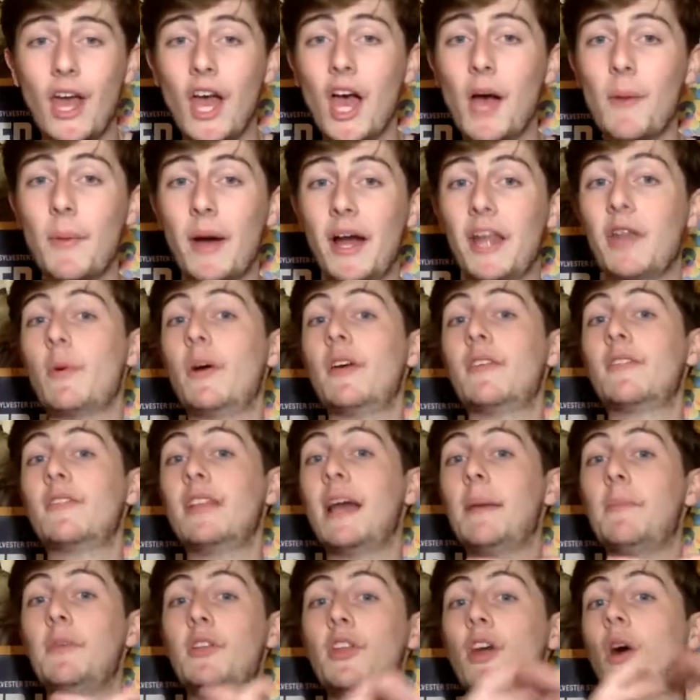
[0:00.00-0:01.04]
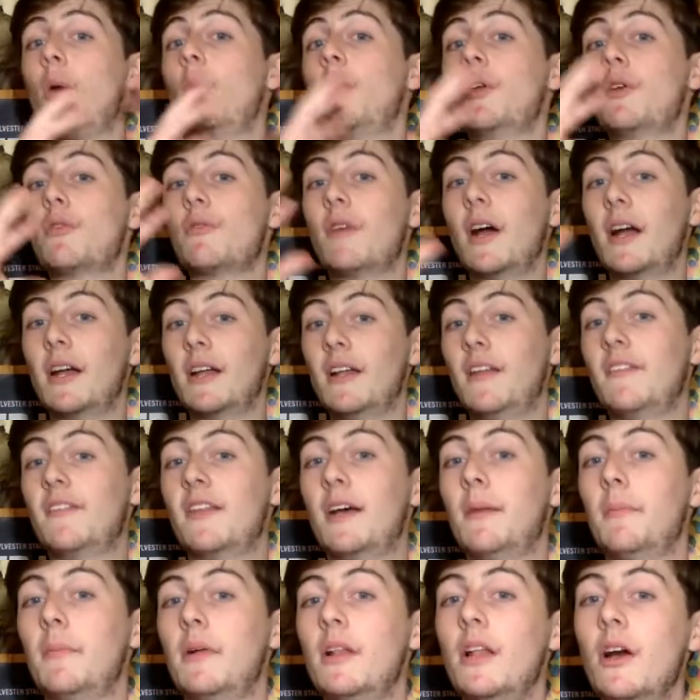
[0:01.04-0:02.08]
But anyways, let me know what your ranking is
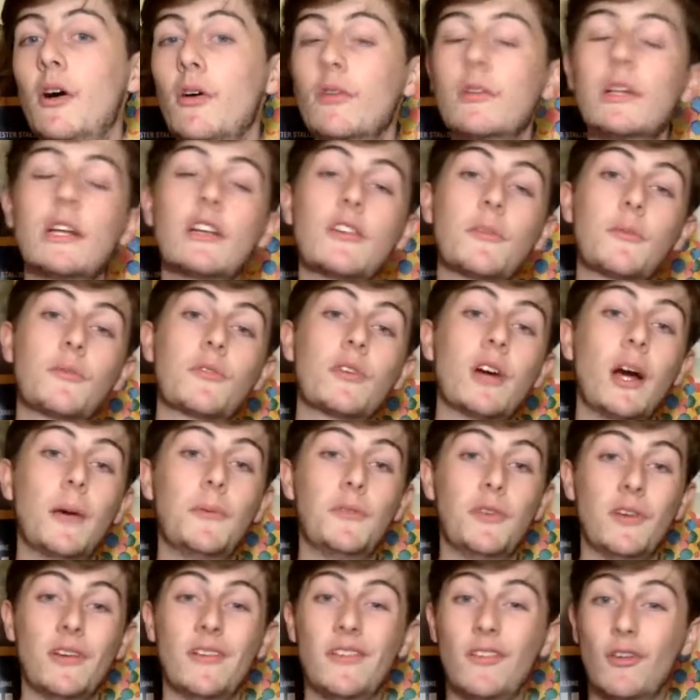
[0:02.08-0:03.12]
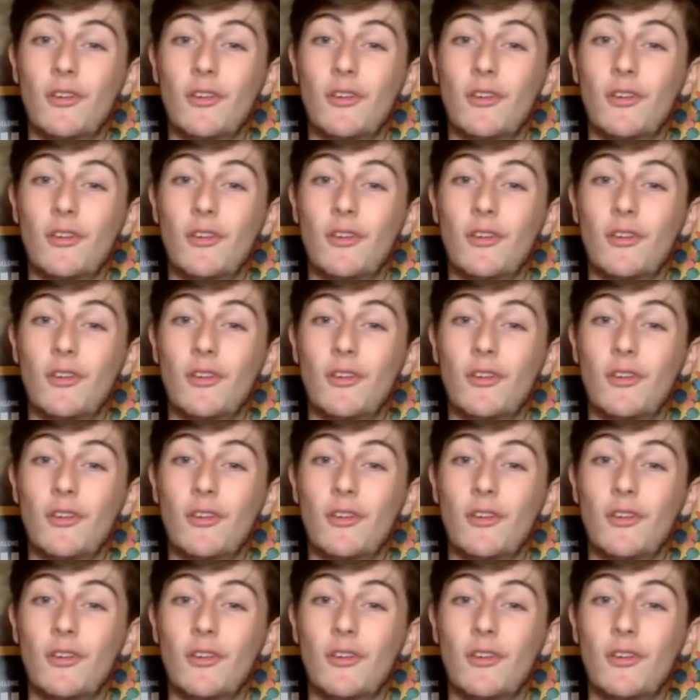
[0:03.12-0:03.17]
down below. Click subscribe so you can see